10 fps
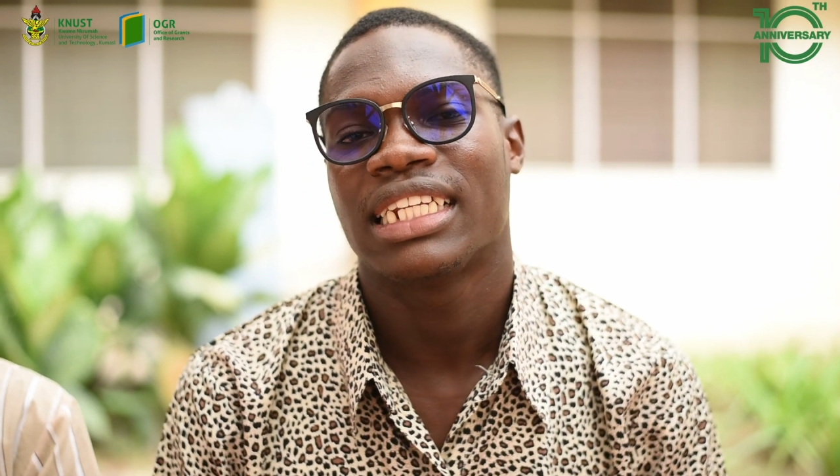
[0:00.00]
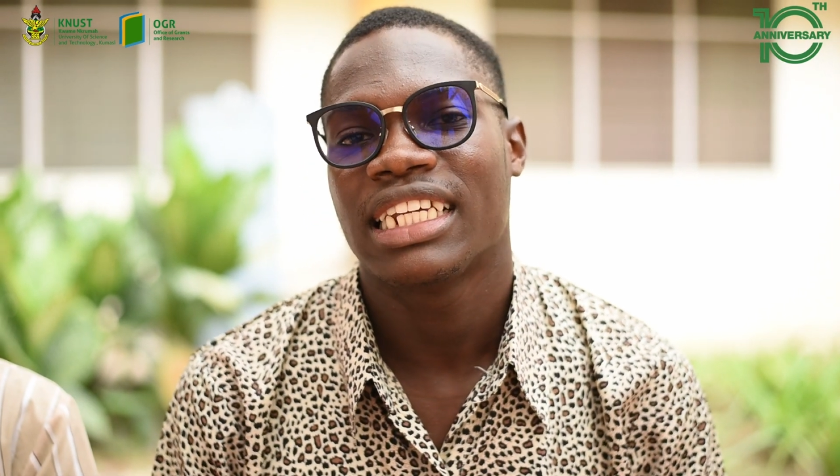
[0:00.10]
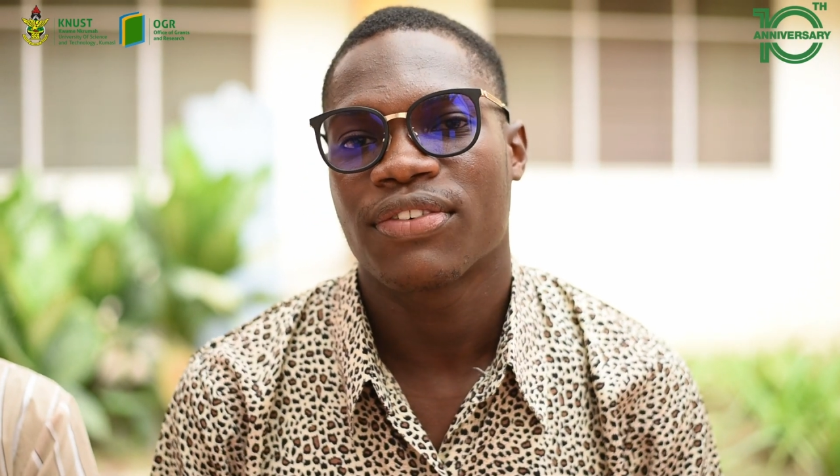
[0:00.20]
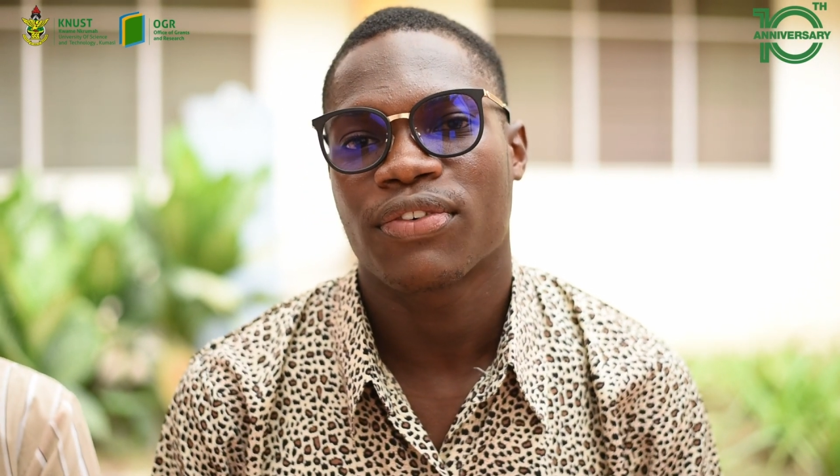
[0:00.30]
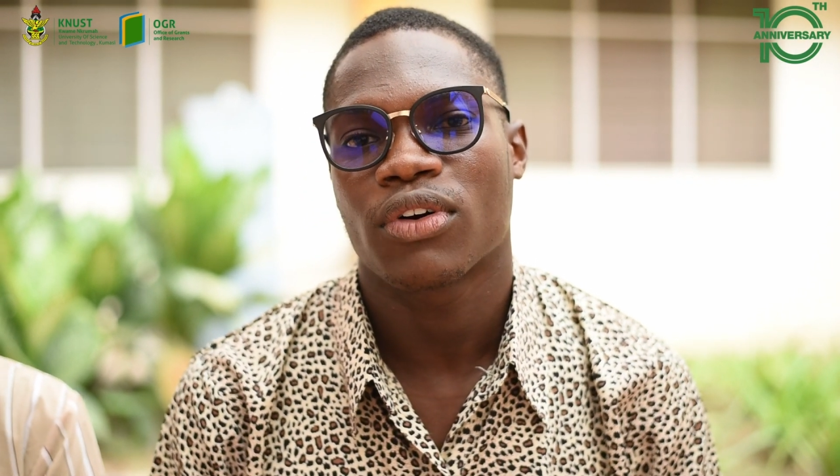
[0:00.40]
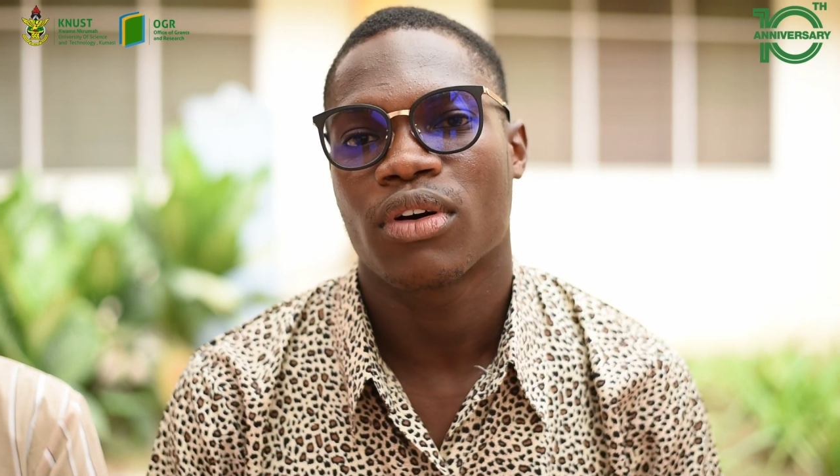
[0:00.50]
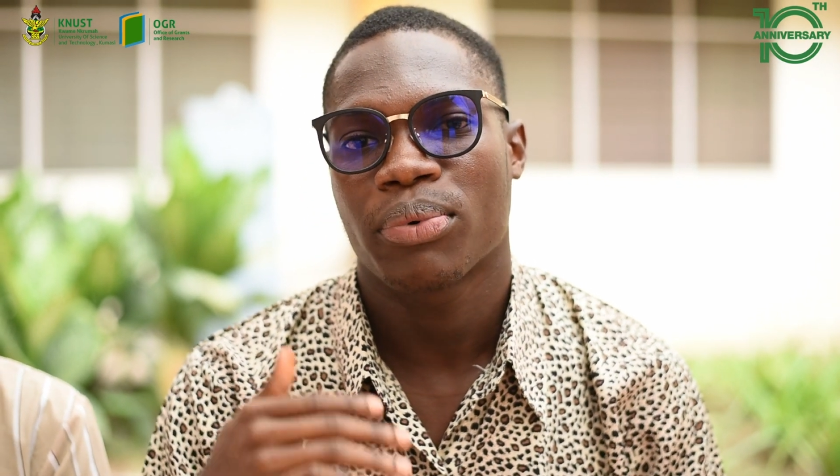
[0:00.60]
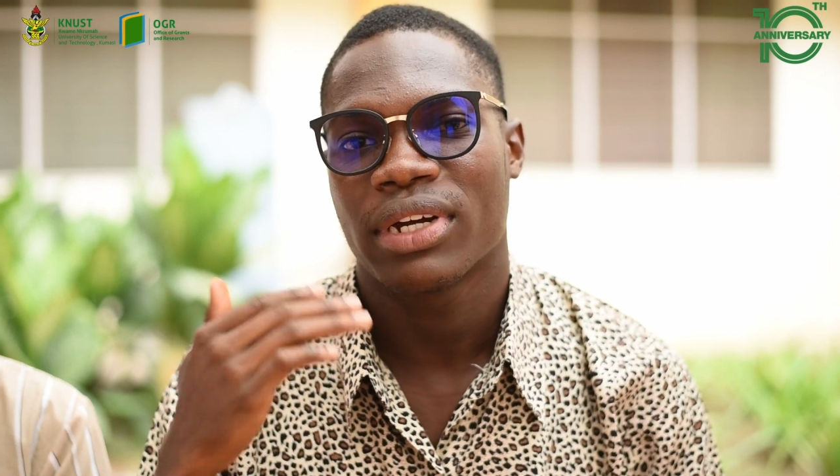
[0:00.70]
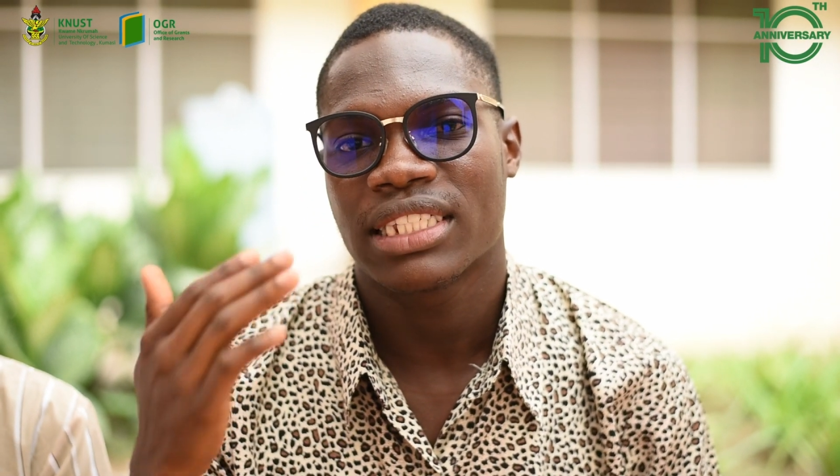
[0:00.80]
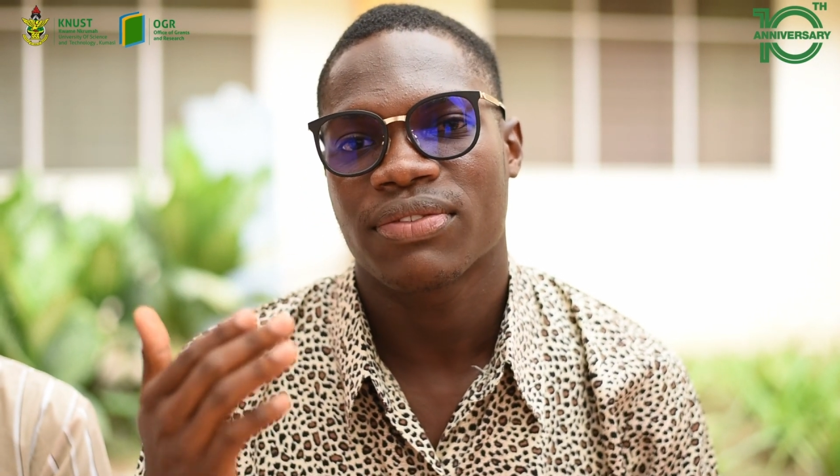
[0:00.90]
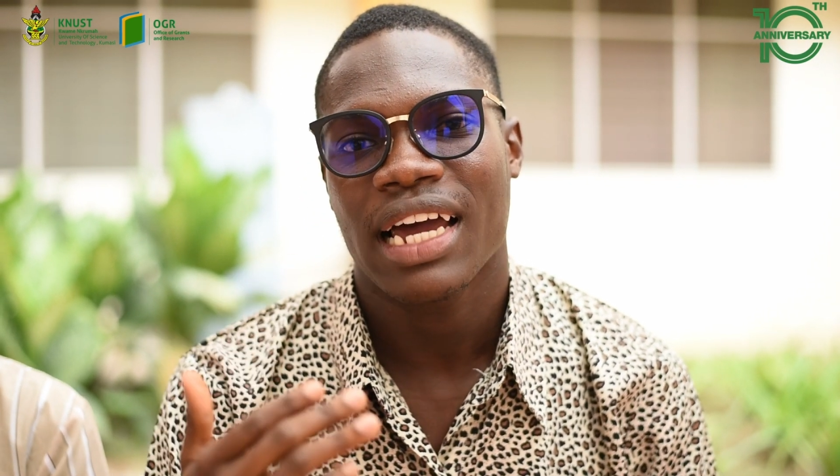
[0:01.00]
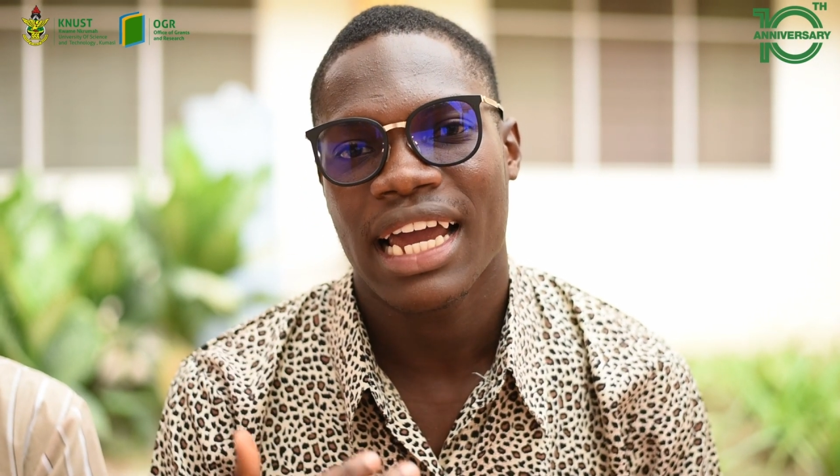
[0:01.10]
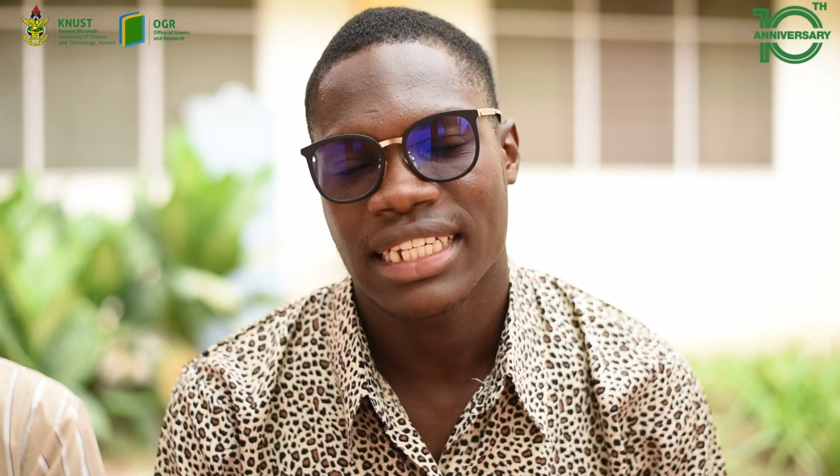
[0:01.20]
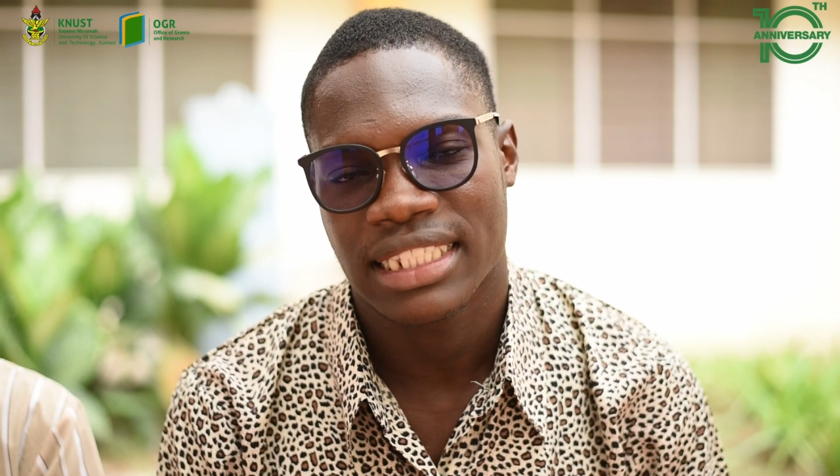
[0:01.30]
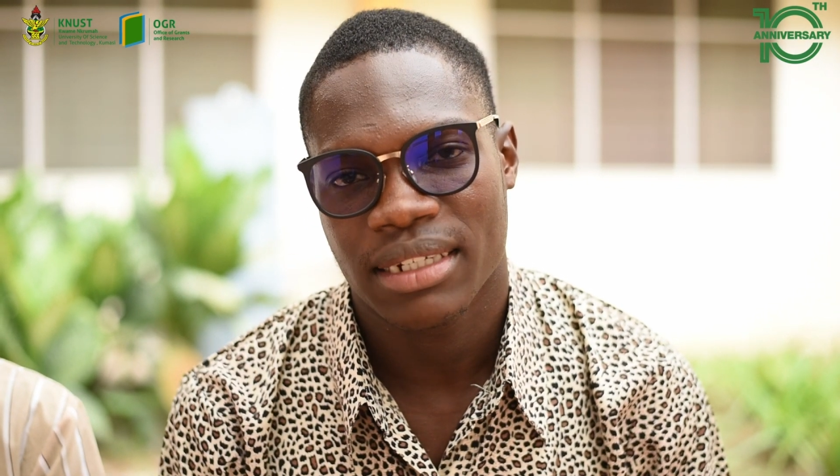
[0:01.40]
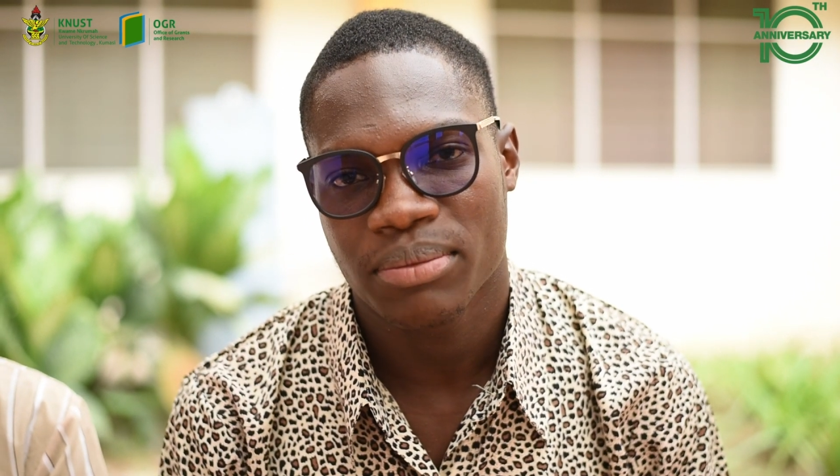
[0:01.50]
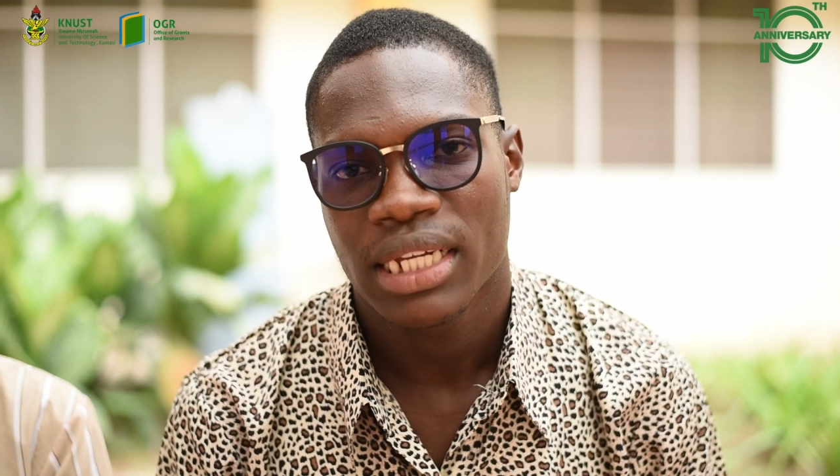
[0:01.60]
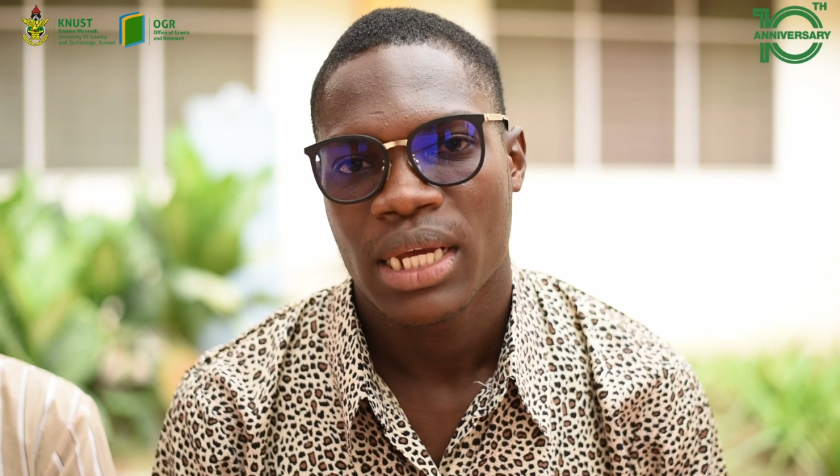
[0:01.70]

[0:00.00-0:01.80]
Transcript: need for comprehensive eye exam,